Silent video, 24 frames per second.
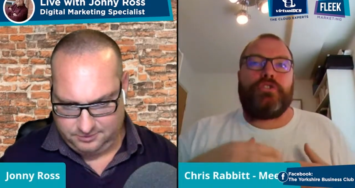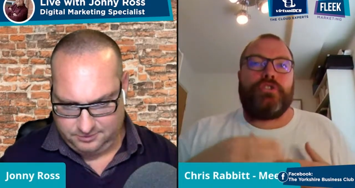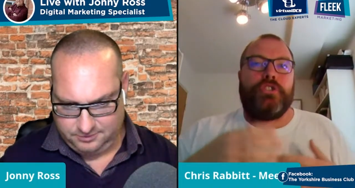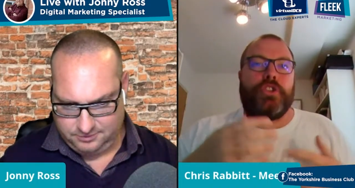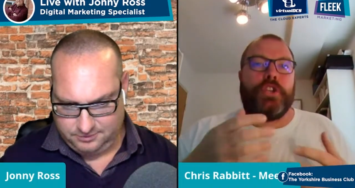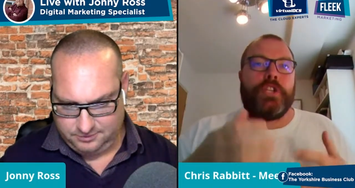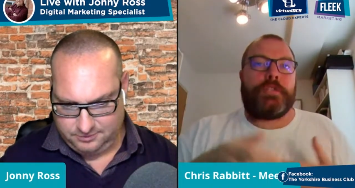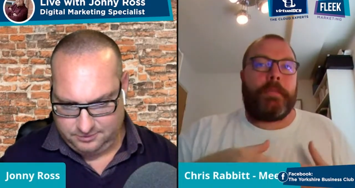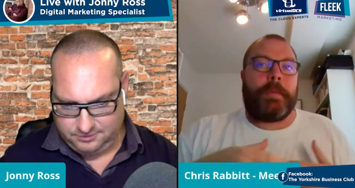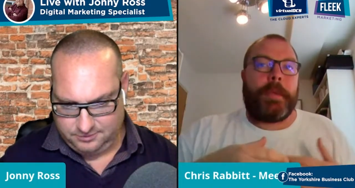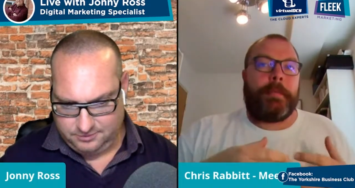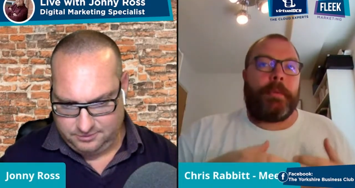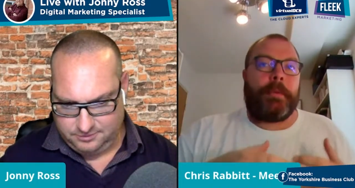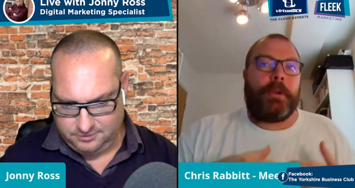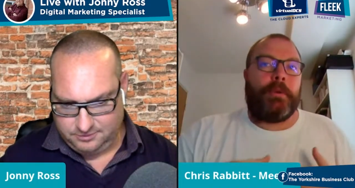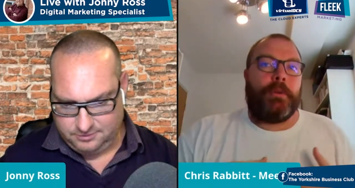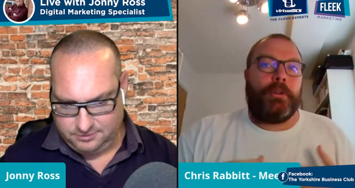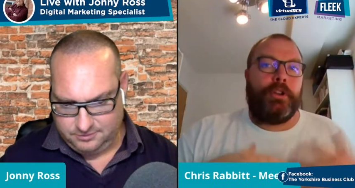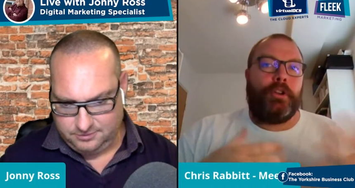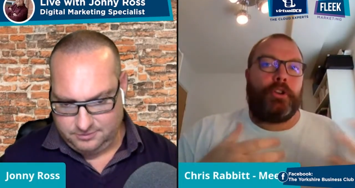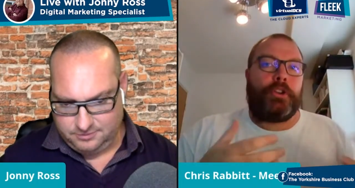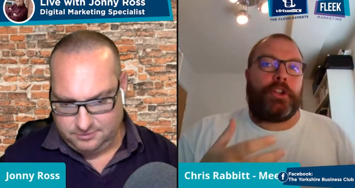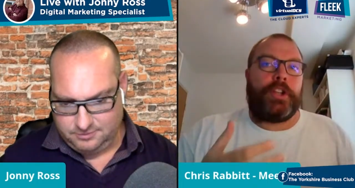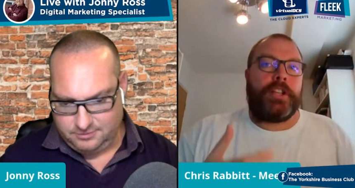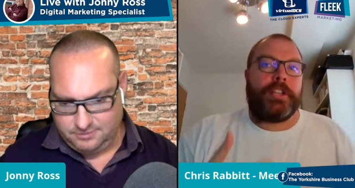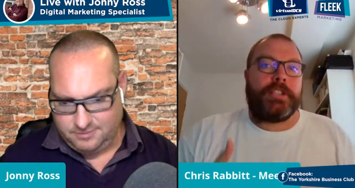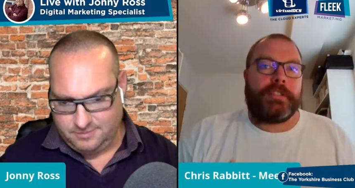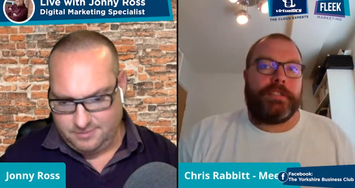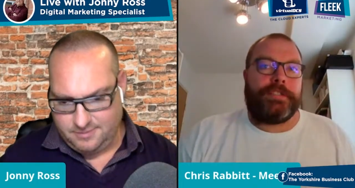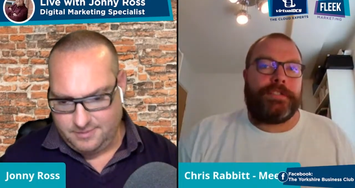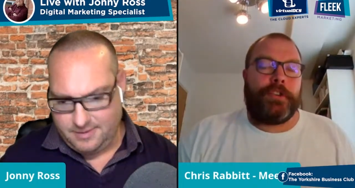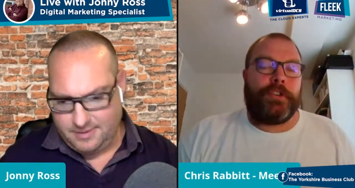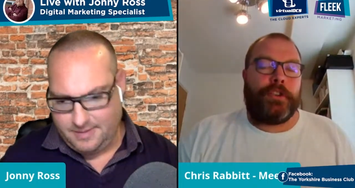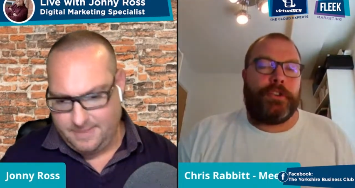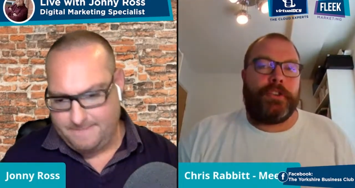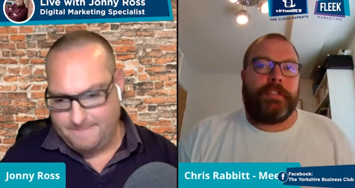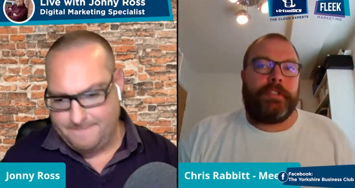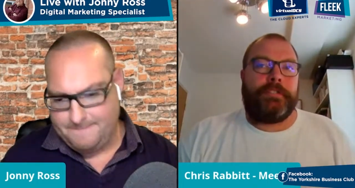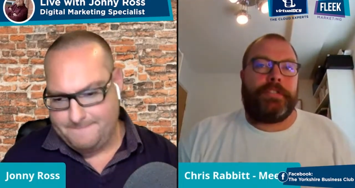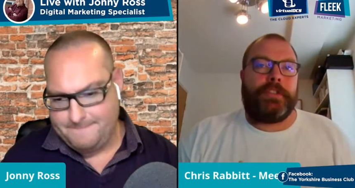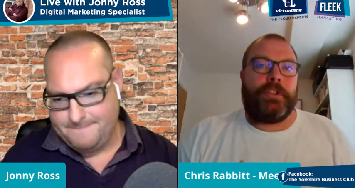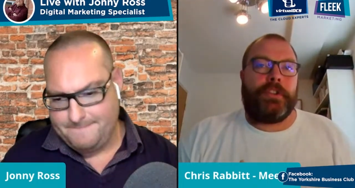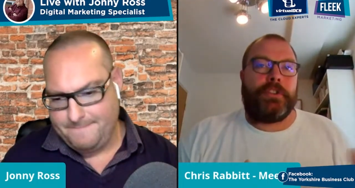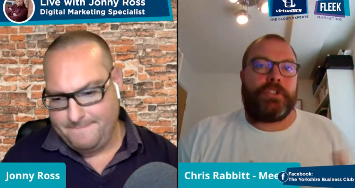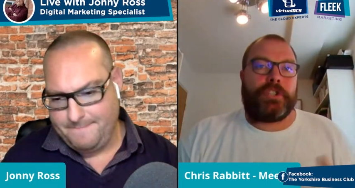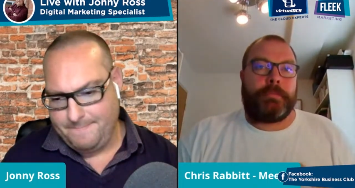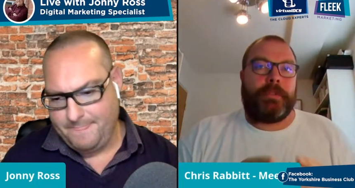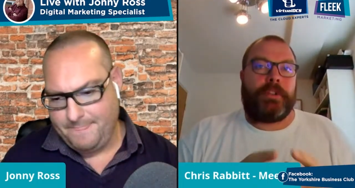Speaker 1: good news for people who are looking to fund
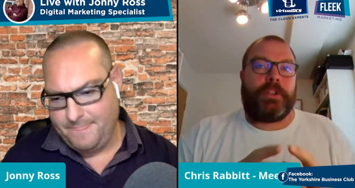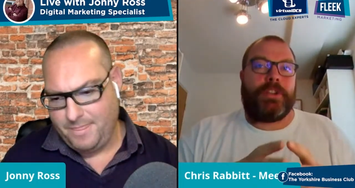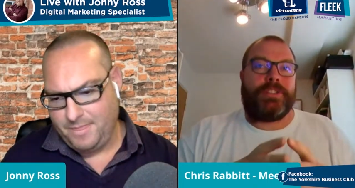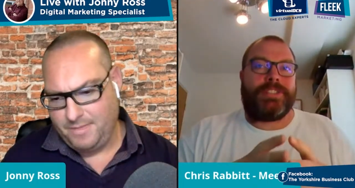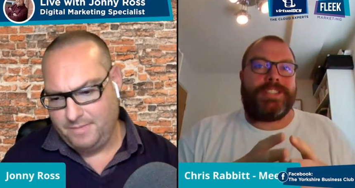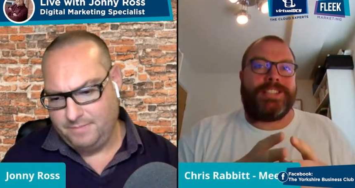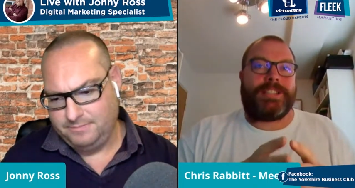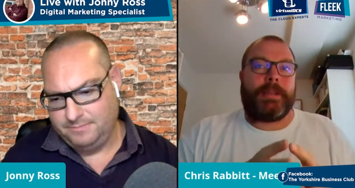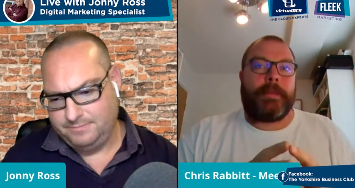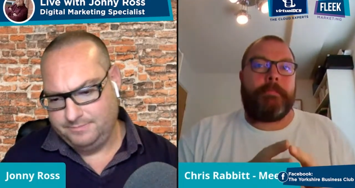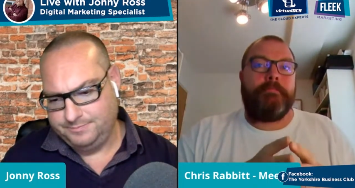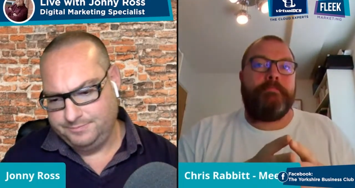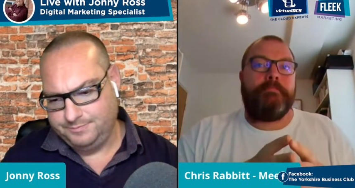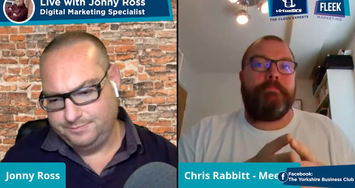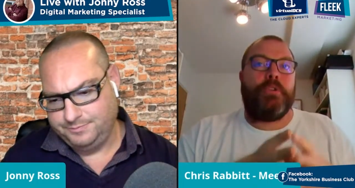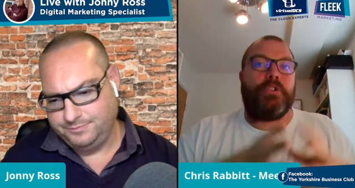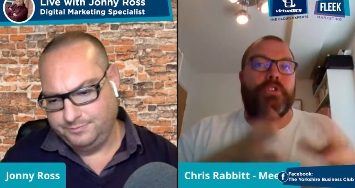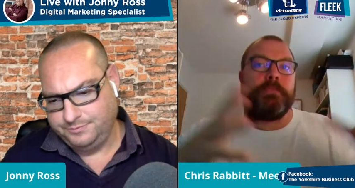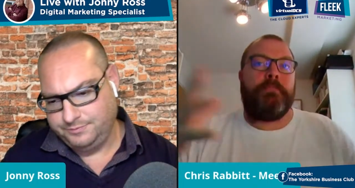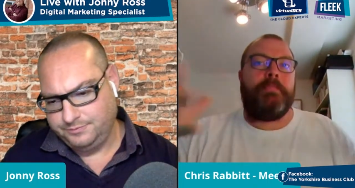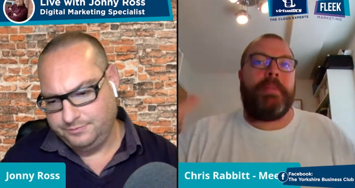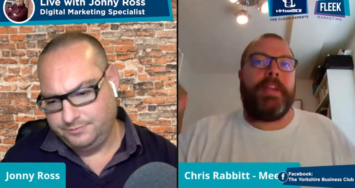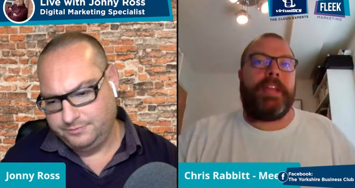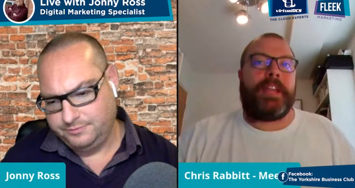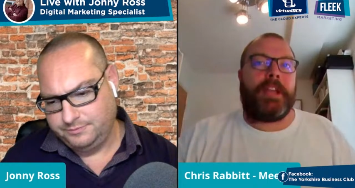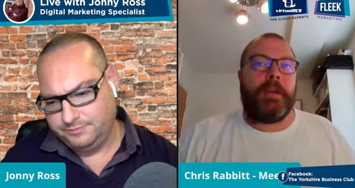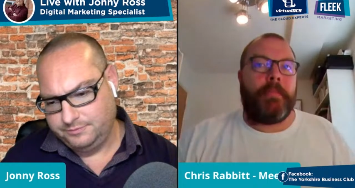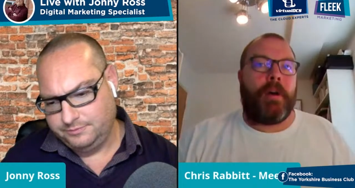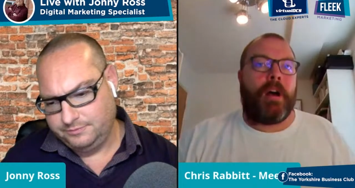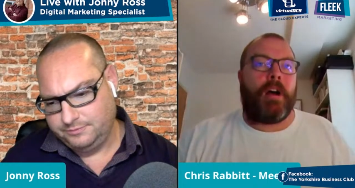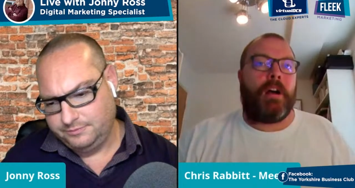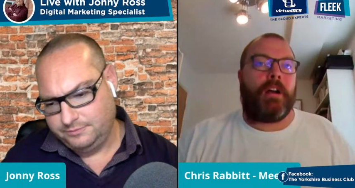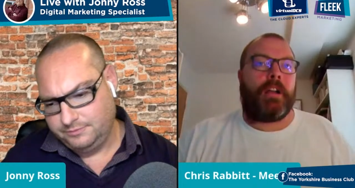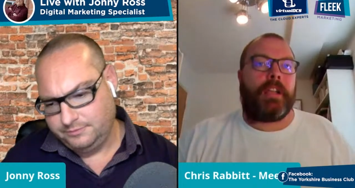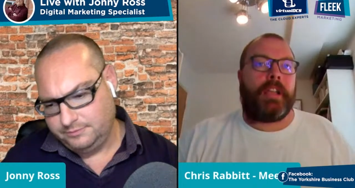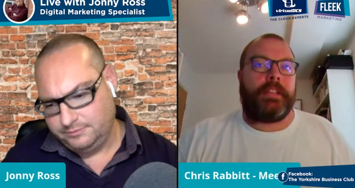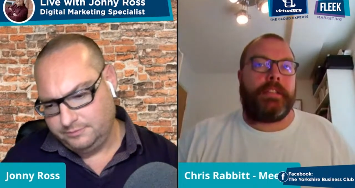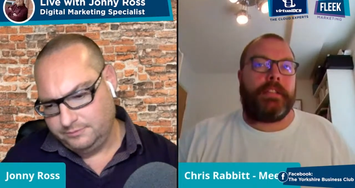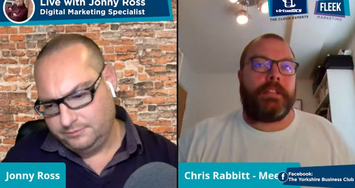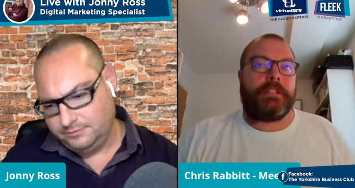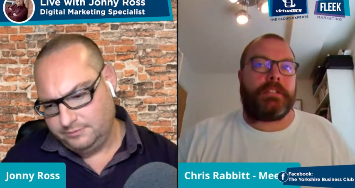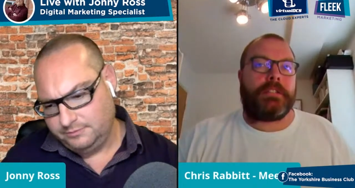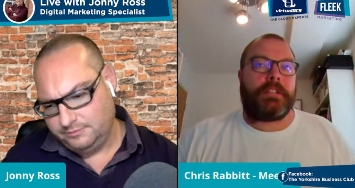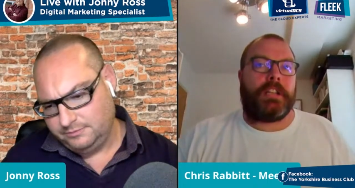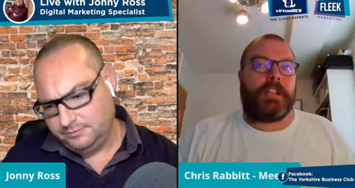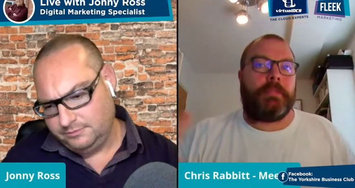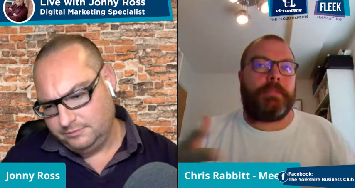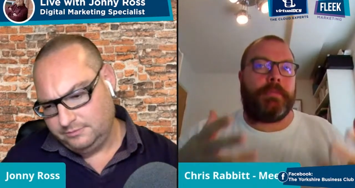in future because it's a much bigger
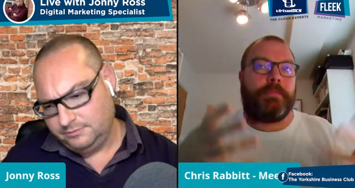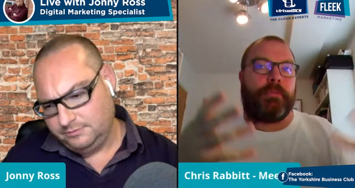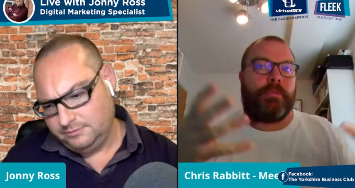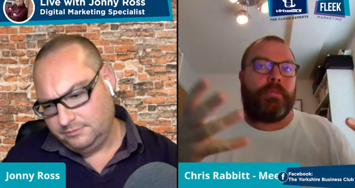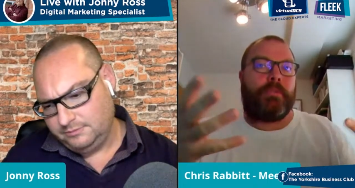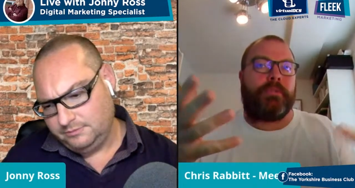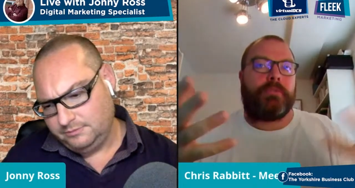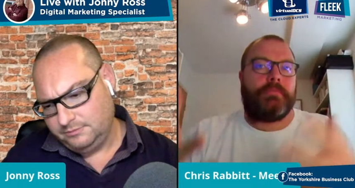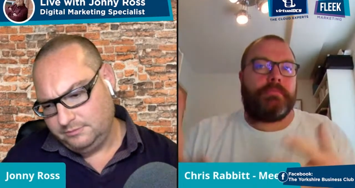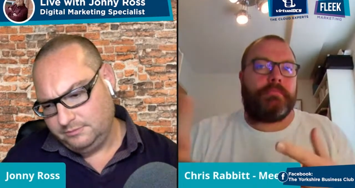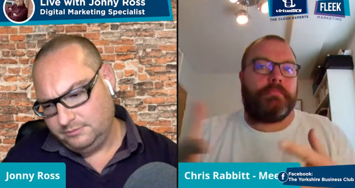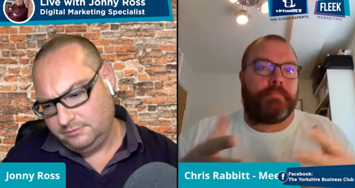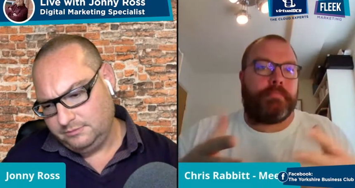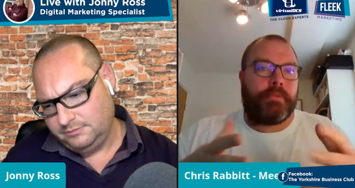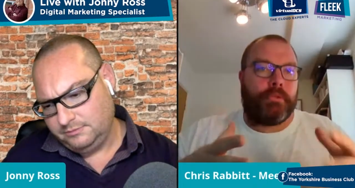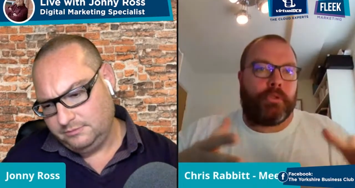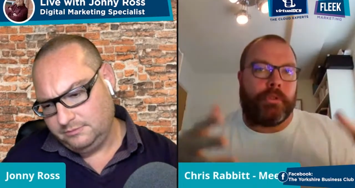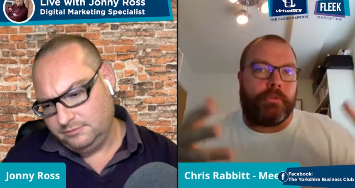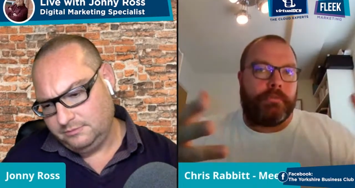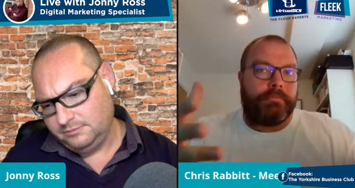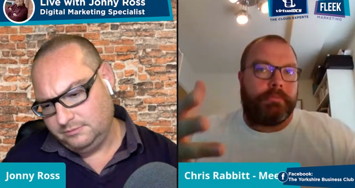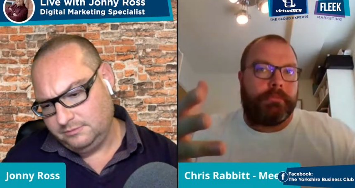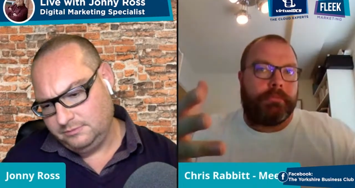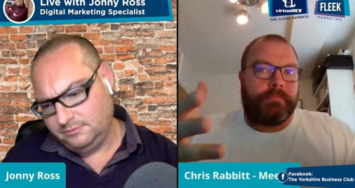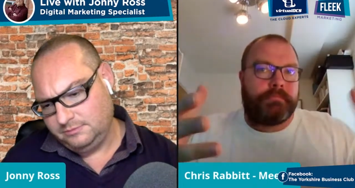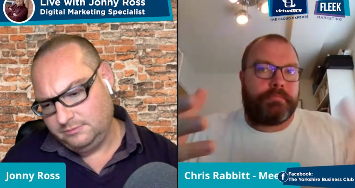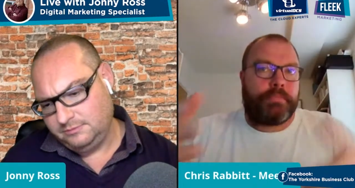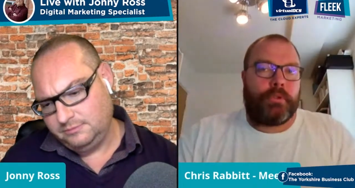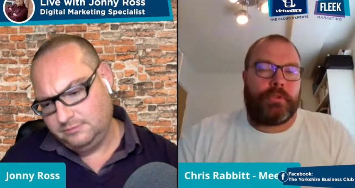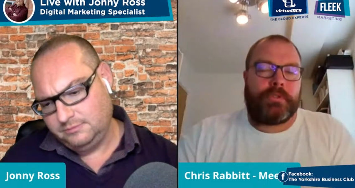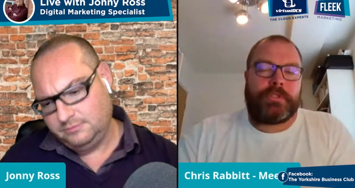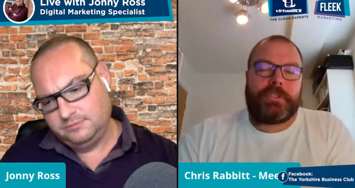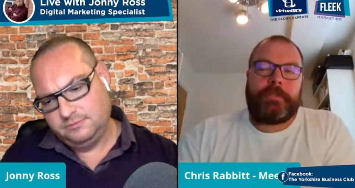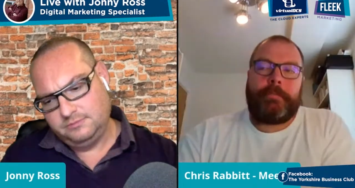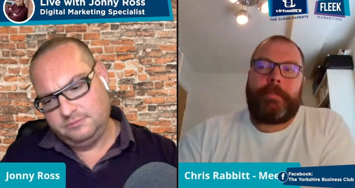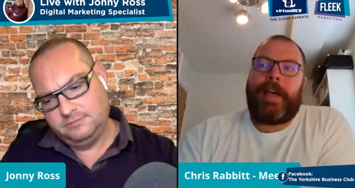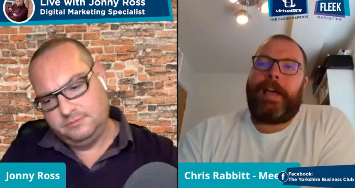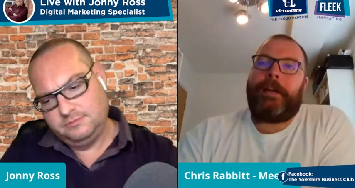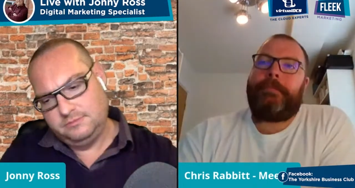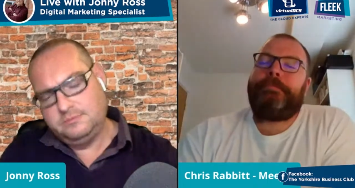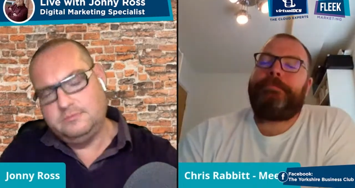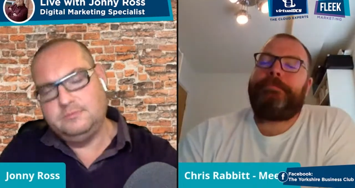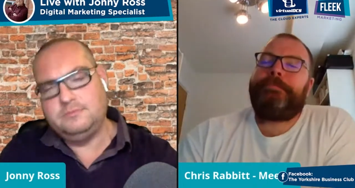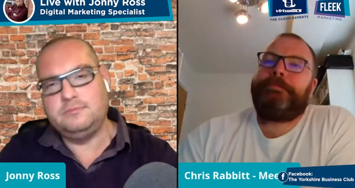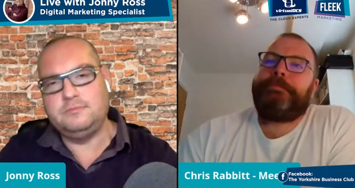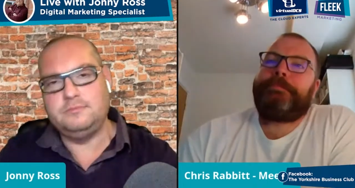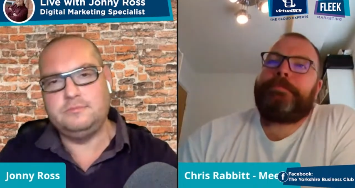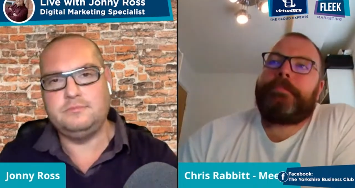market that's going to be brought brought brought to
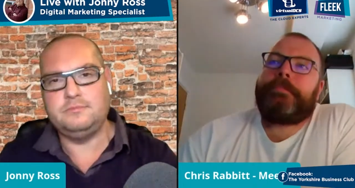bear.